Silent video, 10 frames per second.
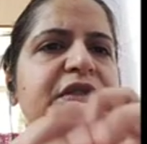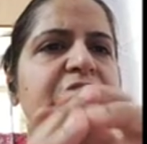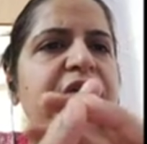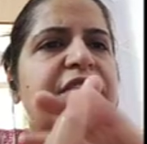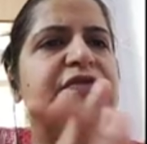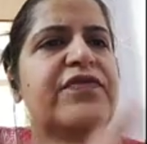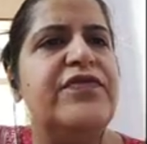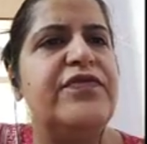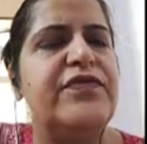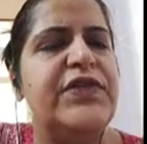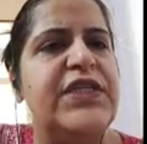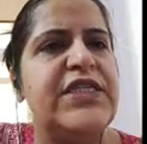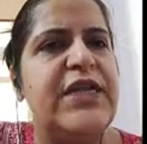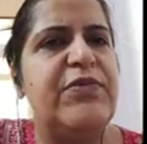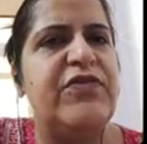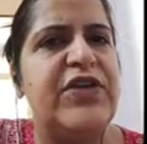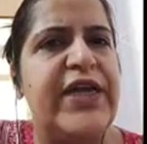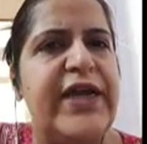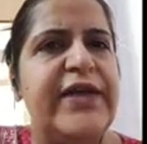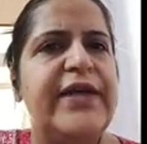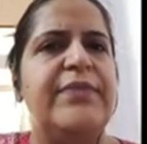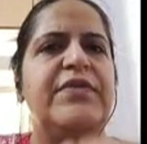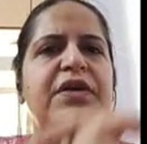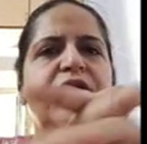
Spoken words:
Now, with the help of a diagram,